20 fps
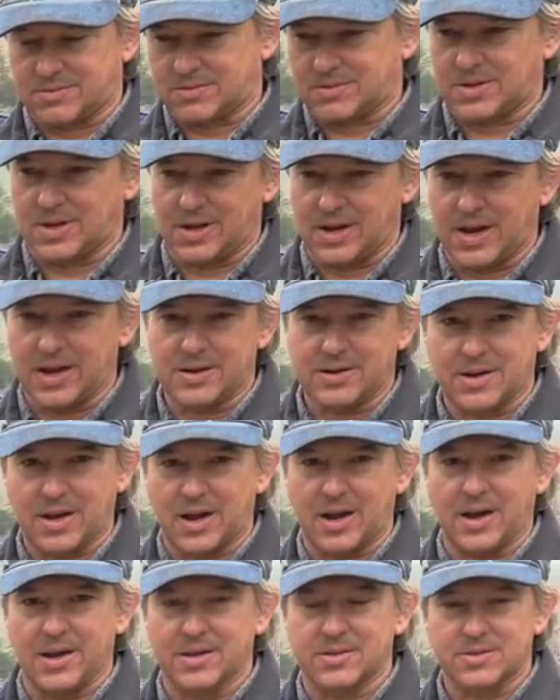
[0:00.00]
the head
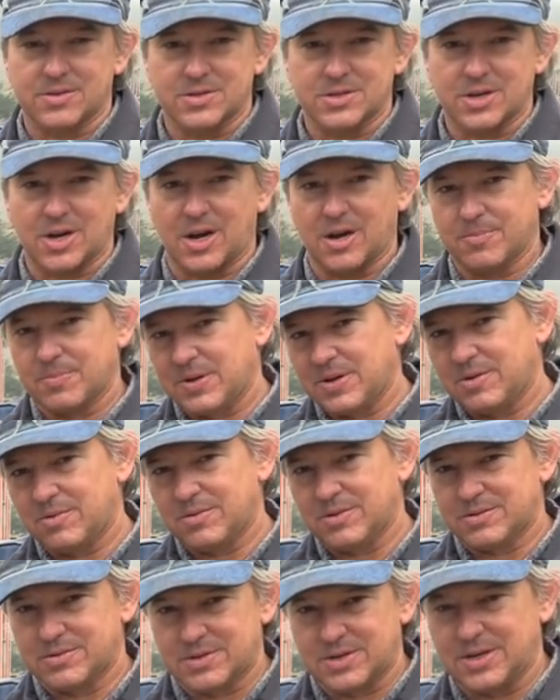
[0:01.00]
guy at the shop. He
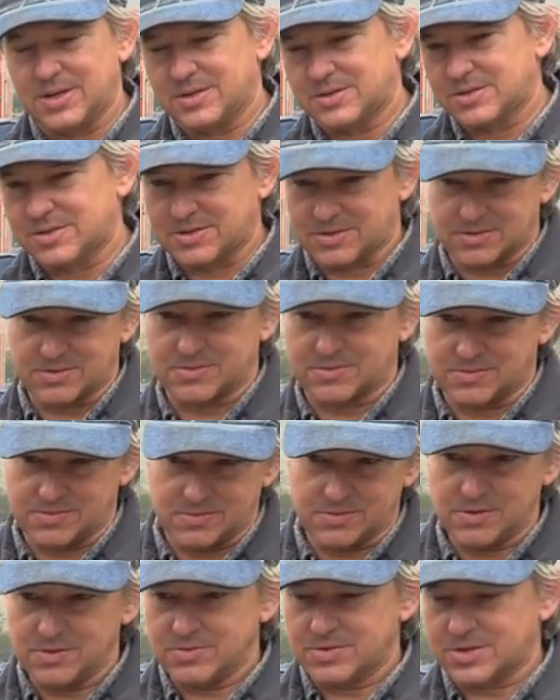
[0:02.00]
would teach
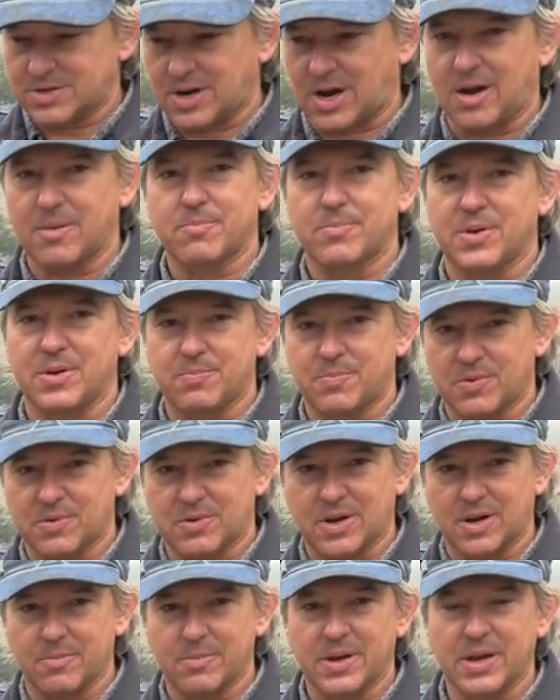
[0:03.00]
new shop people
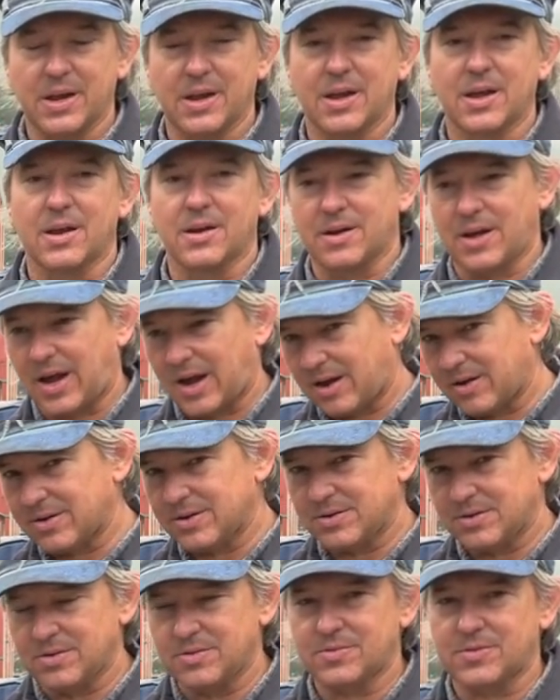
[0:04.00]
coming in how to
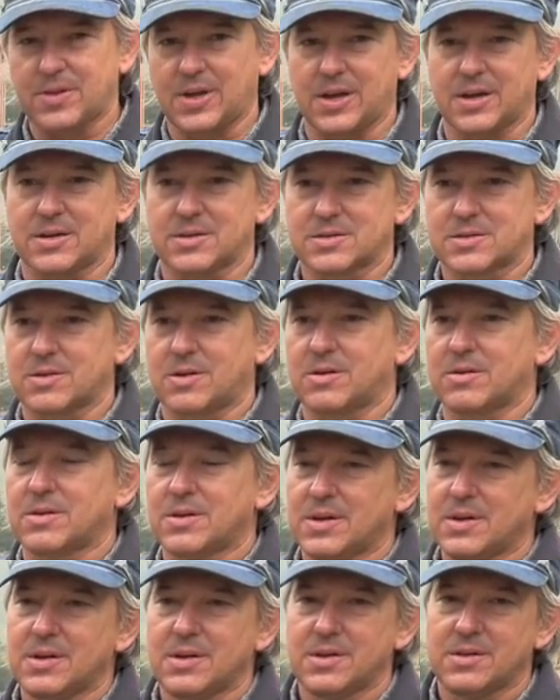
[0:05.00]
do things. So
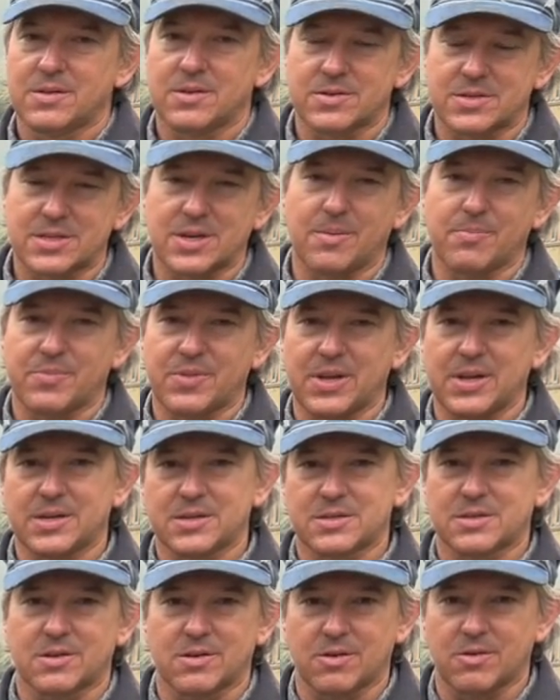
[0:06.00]
there's some
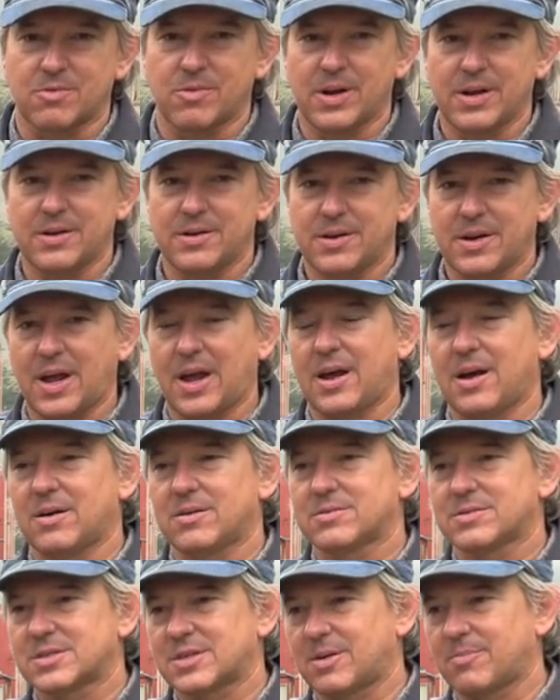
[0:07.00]
things that are written
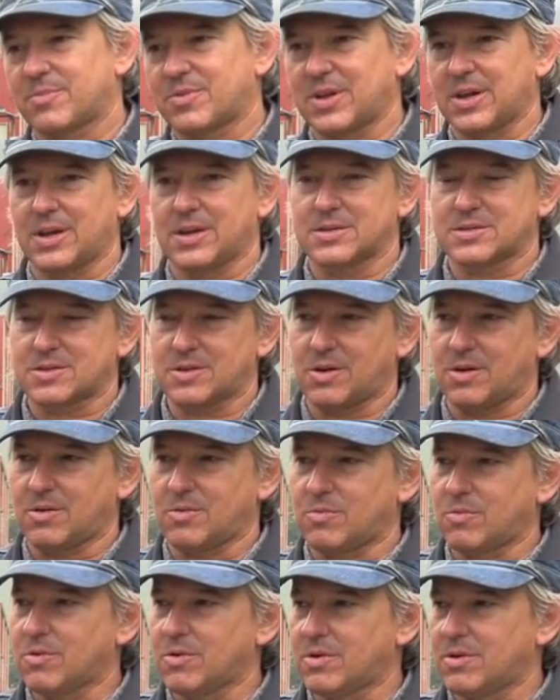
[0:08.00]
down, something that's all
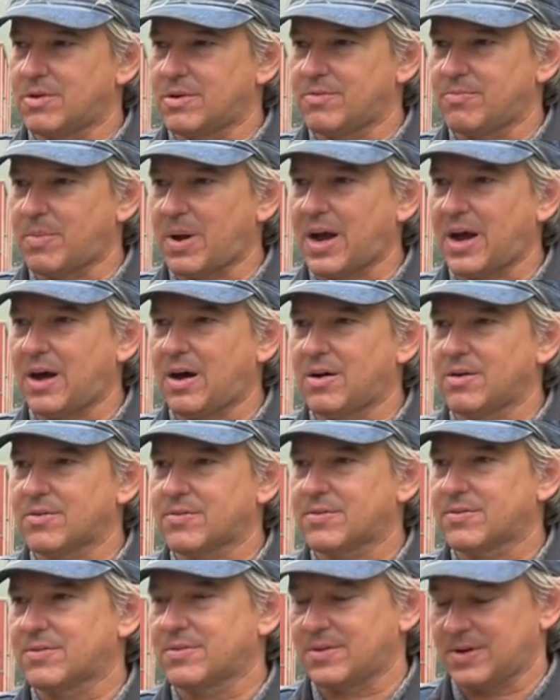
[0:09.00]
word of
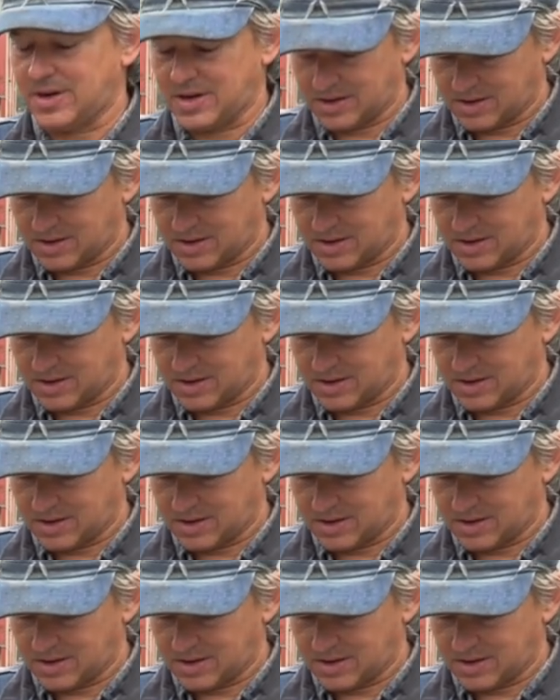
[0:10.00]
mouth. You